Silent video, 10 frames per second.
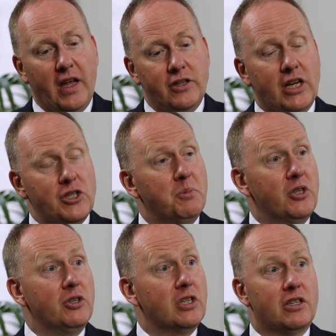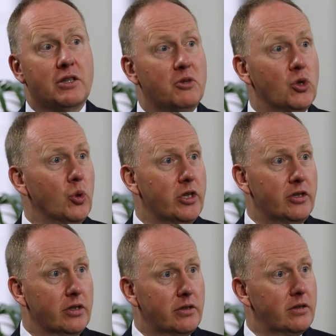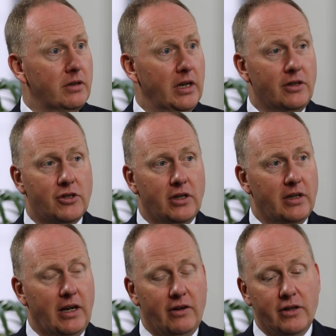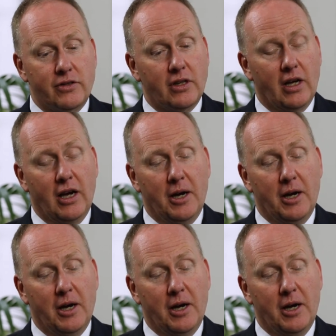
is actually producing some shortages in certain areas.